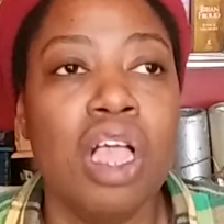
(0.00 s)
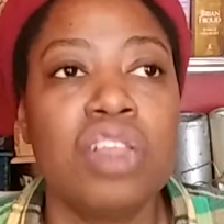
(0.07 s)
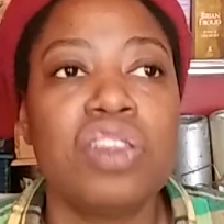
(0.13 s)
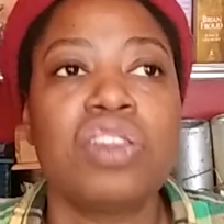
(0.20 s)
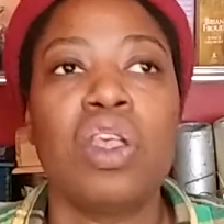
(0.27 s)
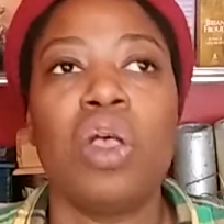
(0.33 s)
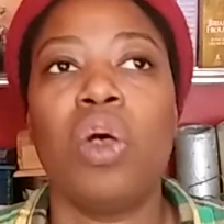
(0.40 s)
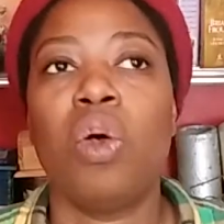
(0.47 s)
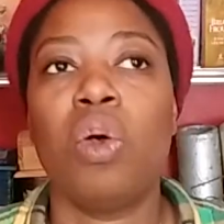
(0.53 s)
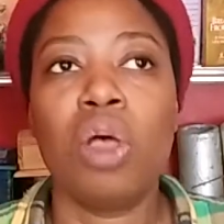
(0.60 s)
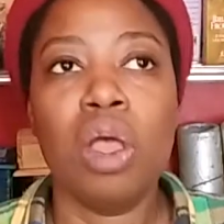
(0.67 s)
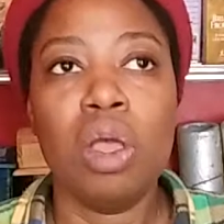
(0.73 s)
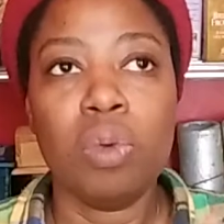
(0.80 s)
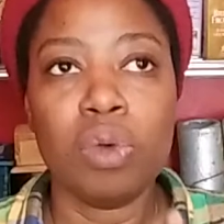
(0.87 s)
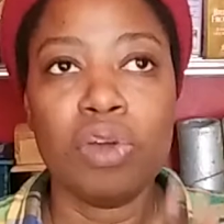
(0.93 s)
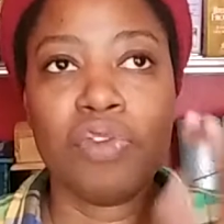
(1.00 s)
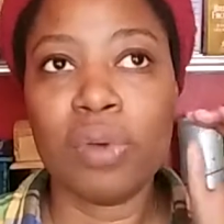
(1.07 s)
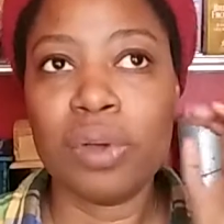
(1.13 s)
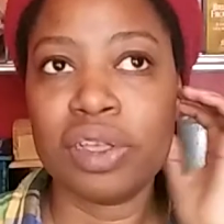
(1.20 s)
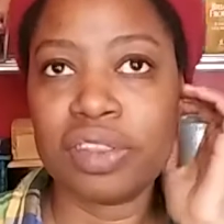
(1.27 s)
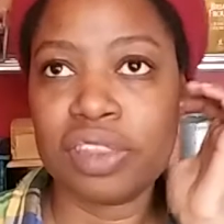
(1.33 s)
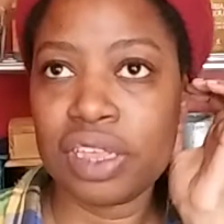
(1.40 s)
So we're
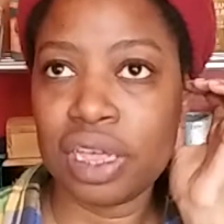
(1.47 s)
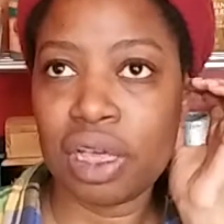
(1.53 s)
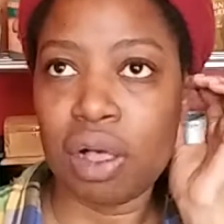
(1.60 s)
focusing